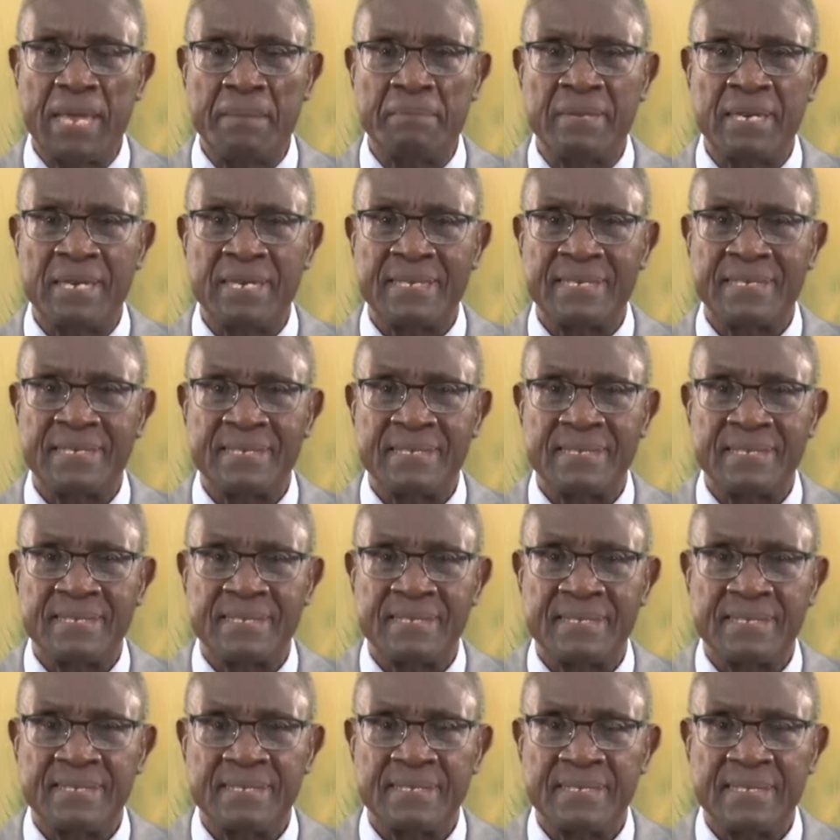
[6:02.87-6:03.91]
him
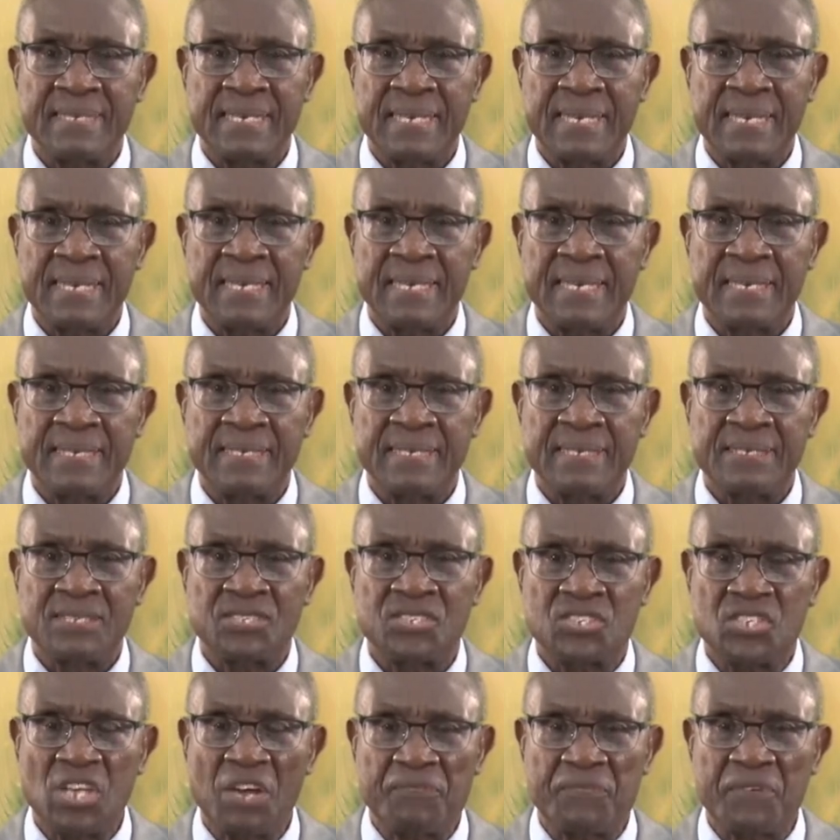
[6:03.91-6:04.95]

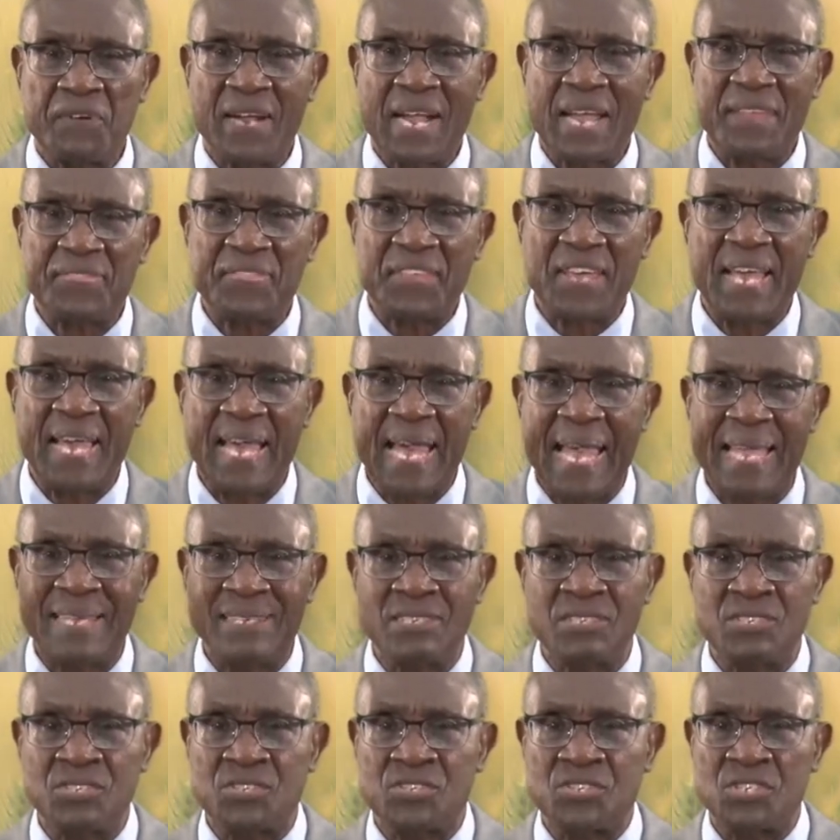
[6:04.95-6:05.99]
suffer at the
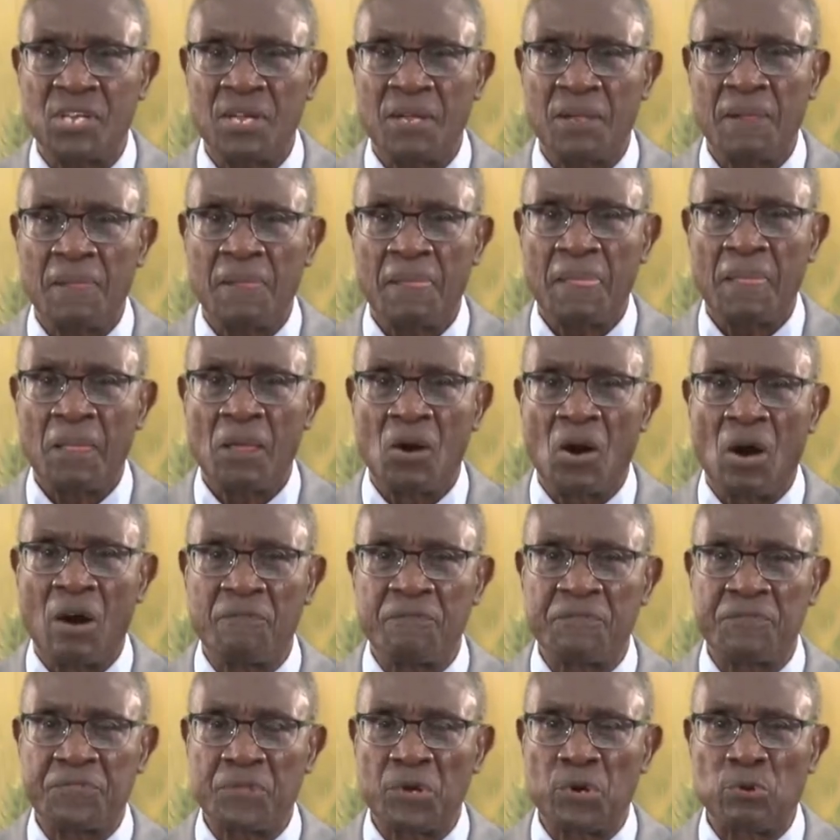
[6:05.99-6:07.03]
hands
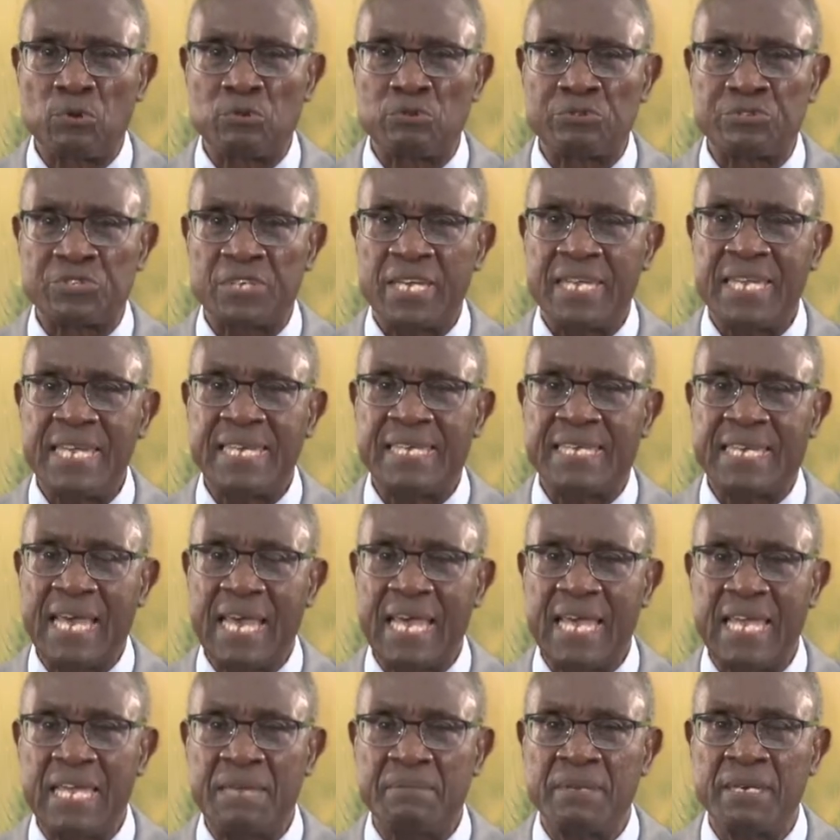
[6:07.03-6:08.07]
of those he
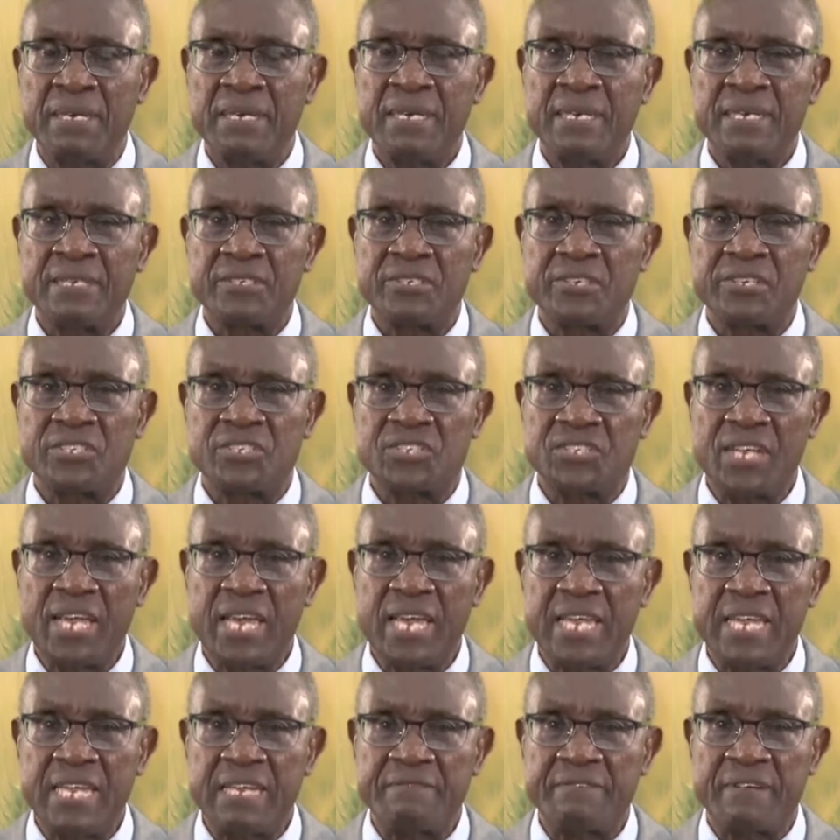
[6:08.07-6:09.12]
came to
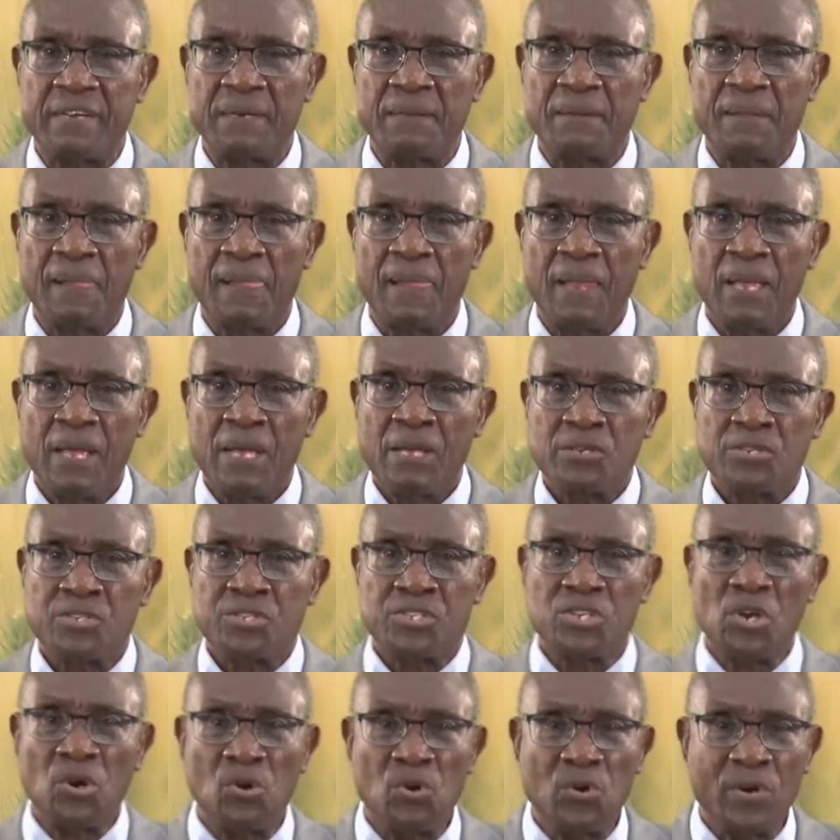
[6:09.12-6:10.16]
save.
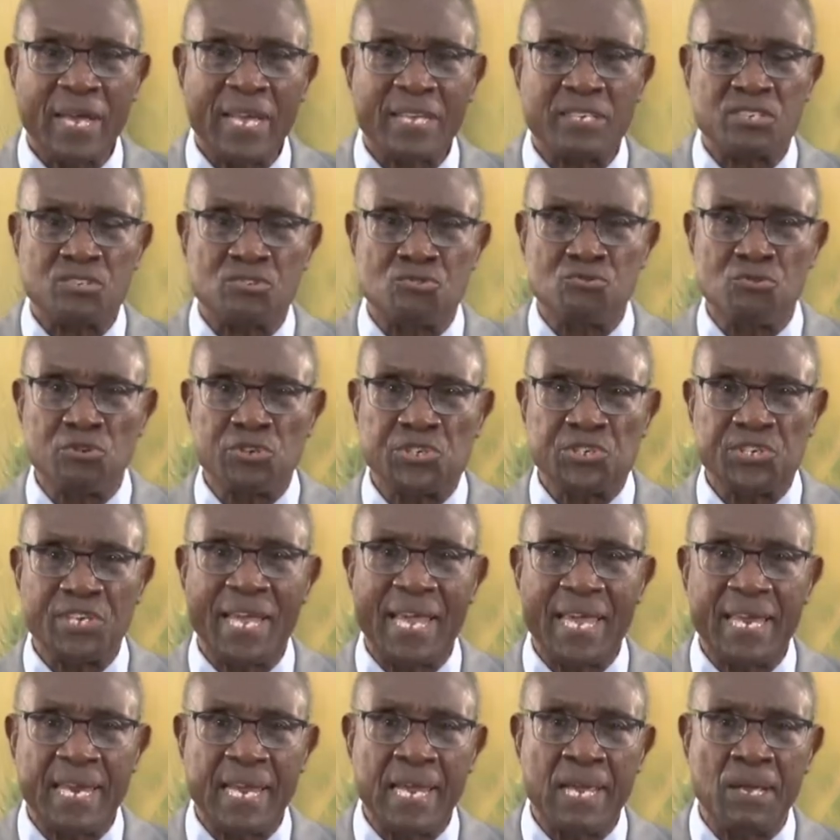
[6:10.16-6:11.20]
So
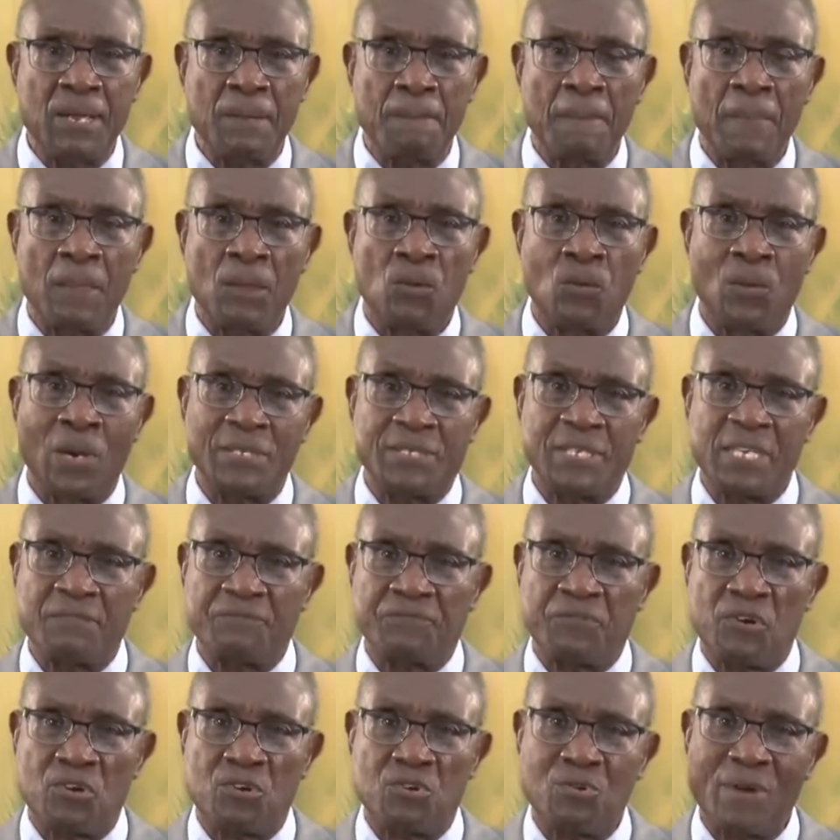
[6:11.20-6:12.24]
excruciating was
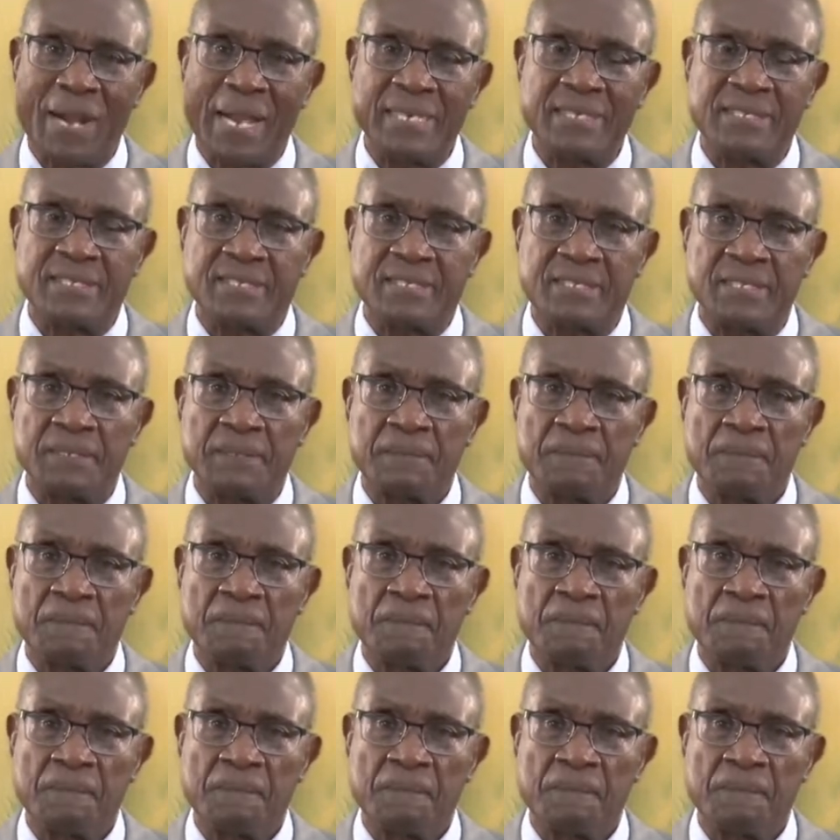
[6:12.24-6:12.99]
it for Christ